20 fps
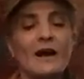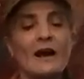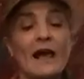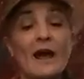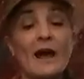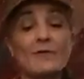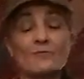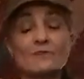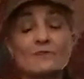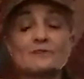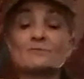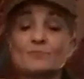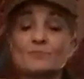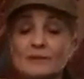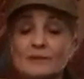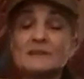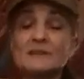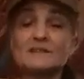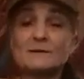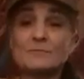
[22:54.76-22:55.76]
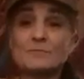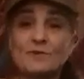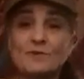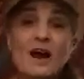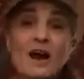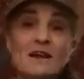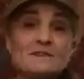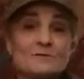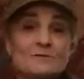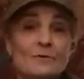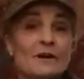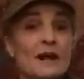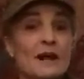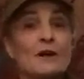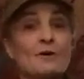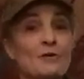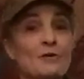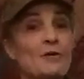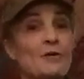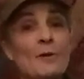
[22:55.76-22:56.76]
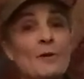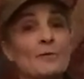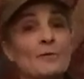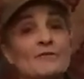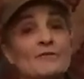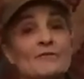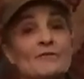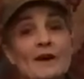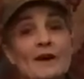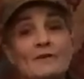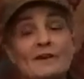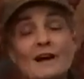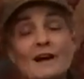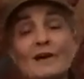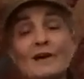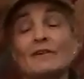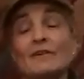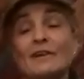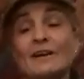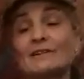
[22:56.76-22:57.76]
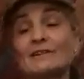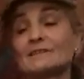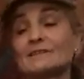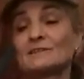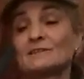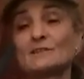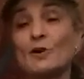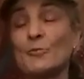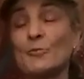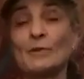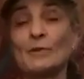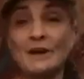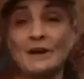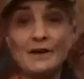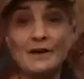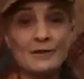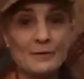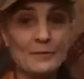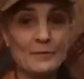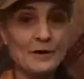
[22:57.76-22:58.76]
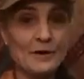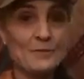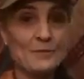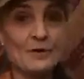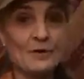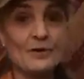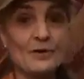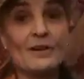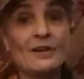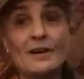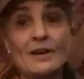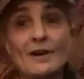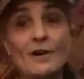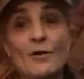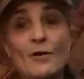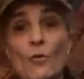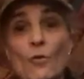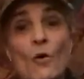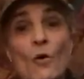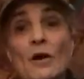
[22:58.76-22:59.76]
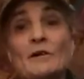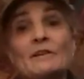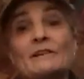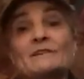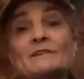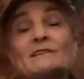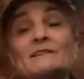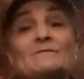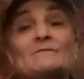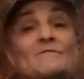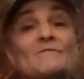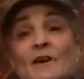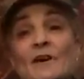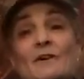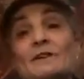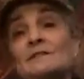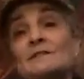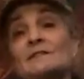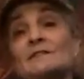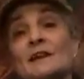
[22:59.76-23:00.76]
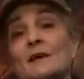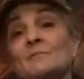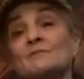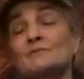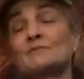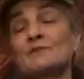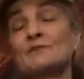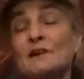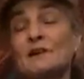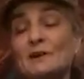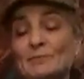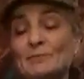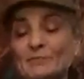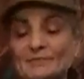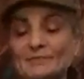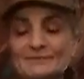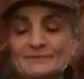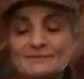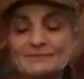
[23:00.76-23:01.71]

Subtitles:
and was really surprised when I grew up and found out so many other people wanted this very same dream.